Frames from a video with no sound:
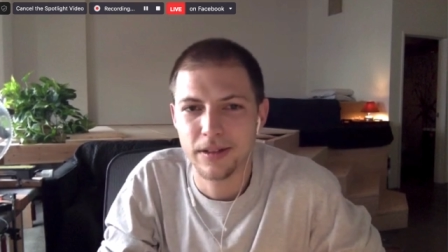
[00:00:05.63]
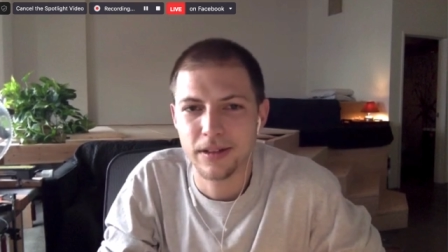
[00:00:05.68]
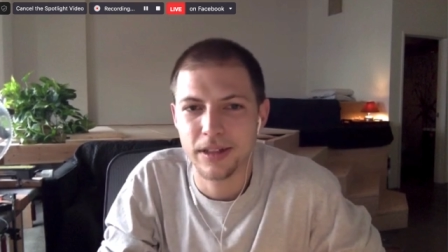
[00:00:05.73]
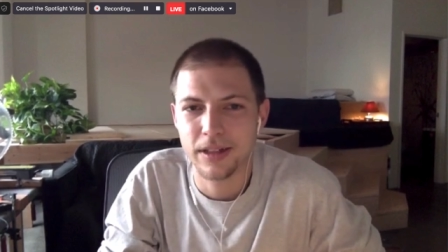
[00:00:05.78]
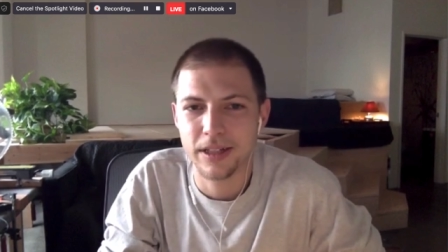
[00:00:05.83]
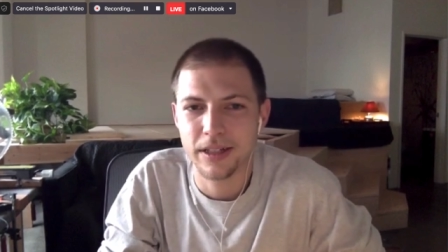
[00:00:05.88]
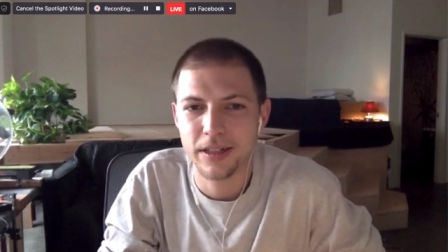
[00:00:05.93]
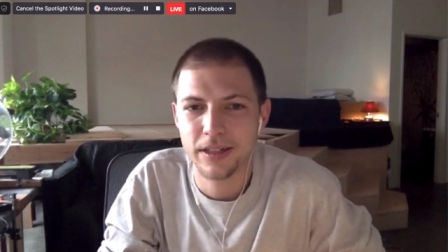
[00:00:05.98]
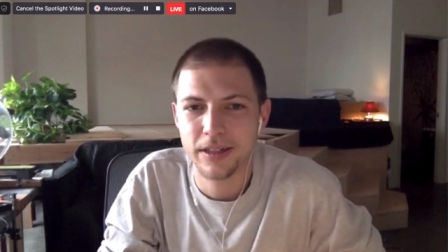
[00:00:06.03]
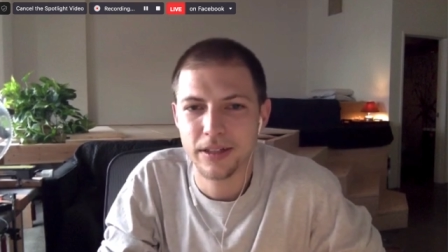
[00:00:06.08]

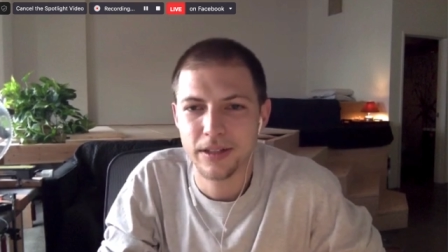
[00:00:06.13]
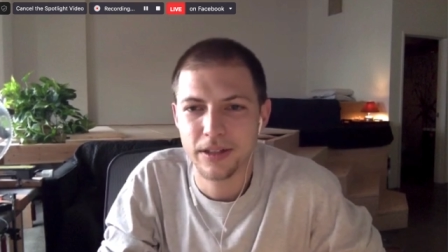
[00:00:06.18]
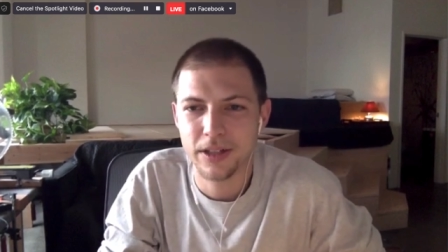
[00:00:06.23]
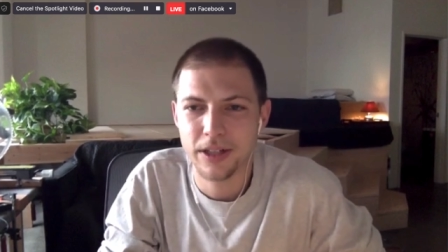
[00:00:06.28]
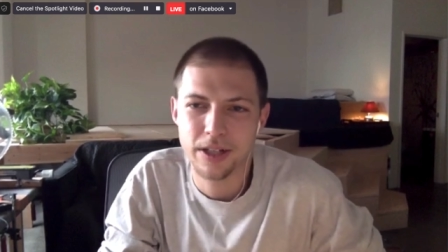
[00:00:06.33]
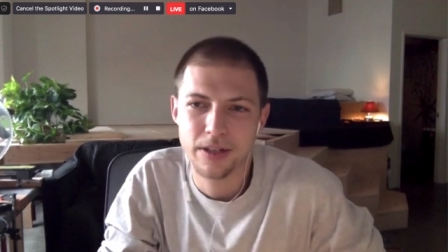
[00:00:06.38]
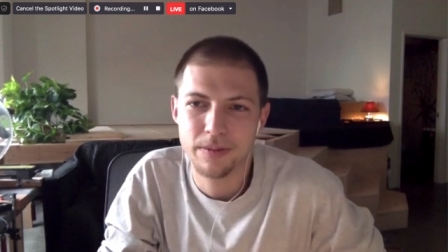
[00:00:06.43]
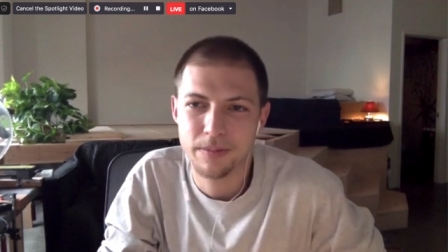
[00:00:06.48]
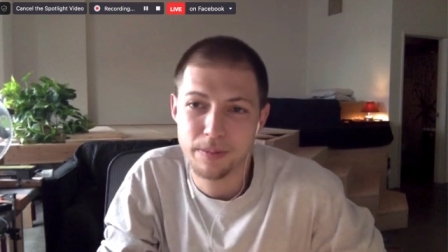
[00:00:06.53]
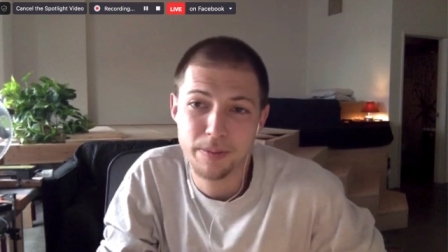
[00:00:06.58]

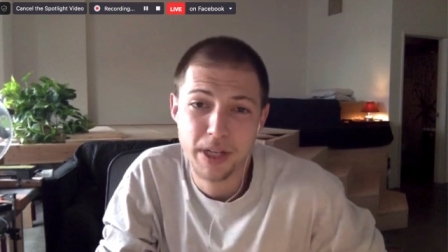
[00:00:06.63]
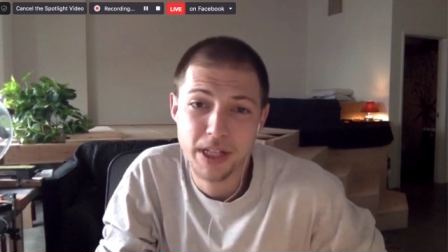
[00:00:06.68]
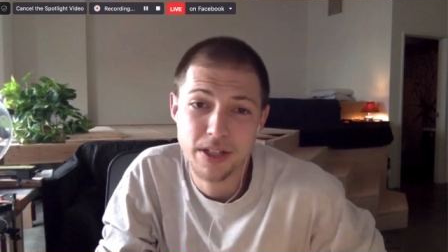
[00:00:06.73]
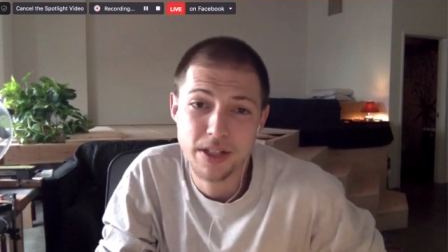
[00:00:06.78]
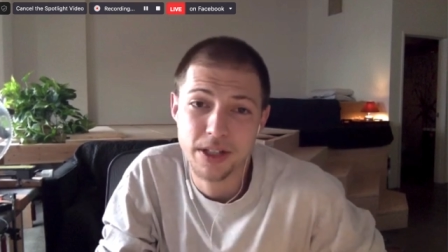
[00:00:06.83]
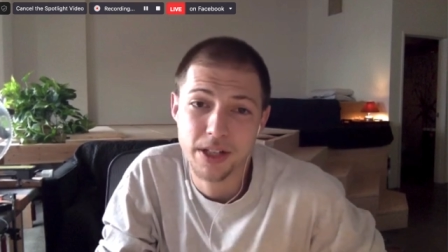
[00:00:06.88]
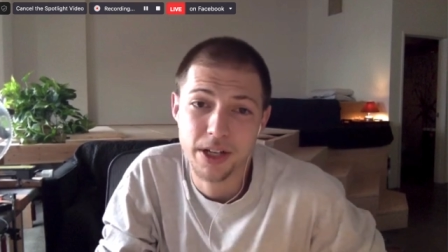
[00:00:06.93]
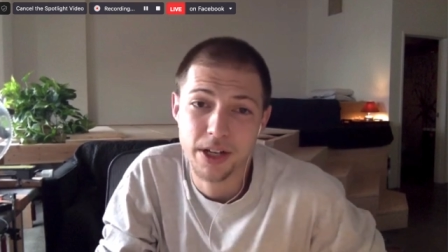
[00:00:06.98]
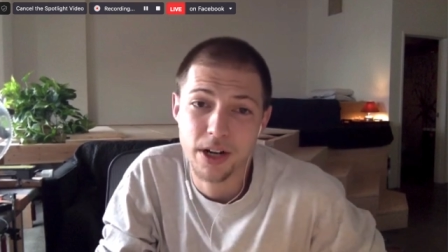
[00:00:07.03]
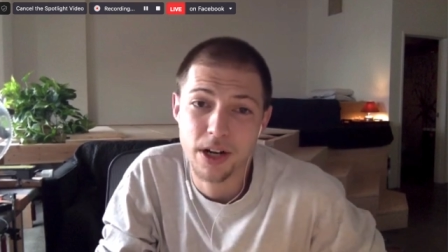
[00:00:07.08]

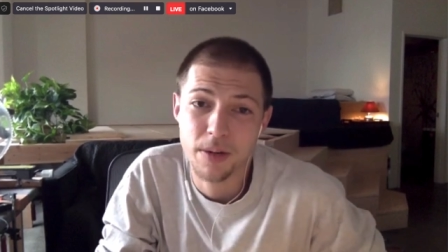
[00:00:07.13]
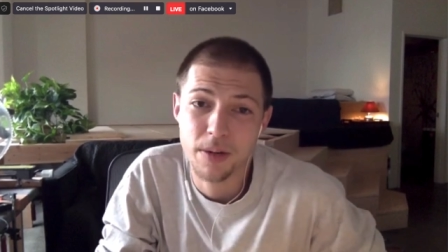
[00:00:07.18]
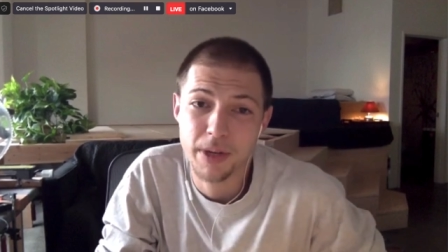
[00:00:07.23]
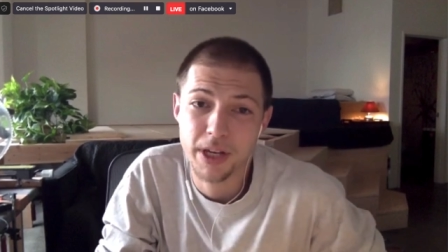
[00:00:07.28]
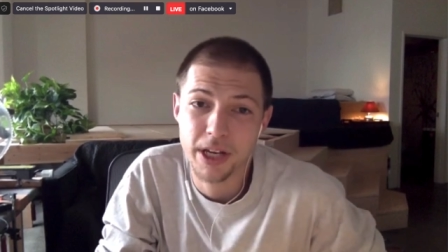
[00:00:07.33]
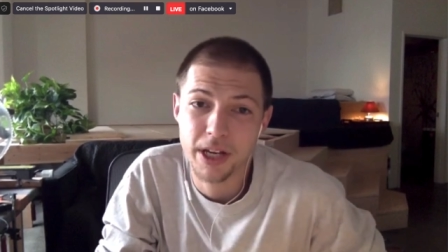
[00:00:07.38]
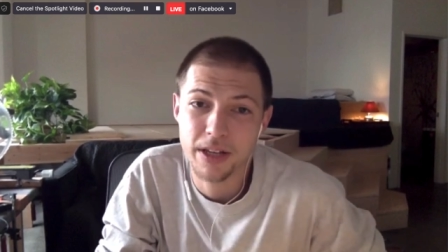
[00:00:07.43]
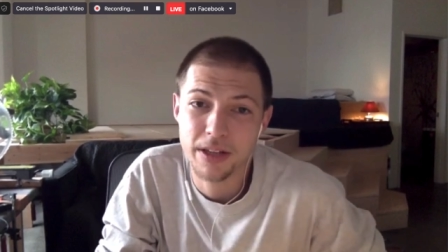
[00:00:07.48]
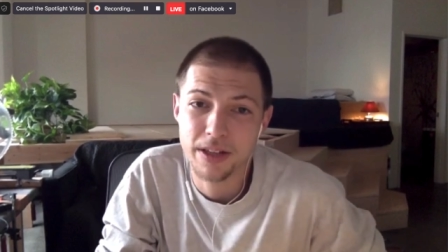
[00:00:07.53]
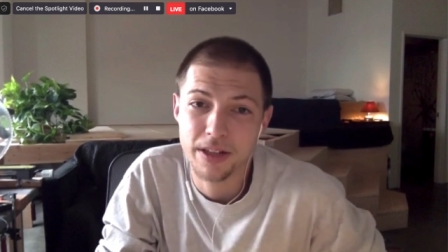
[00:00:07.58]

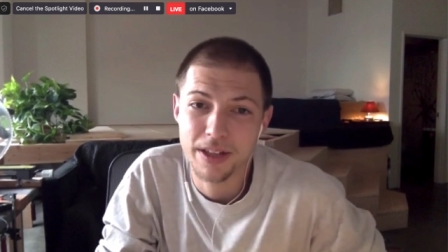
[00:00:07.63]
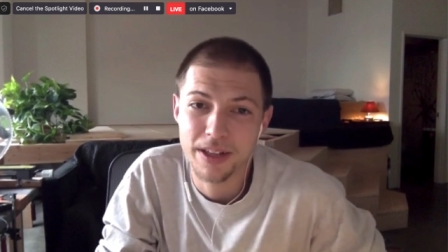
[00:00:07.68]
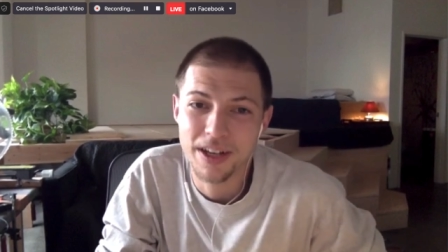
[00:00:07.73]
RPA.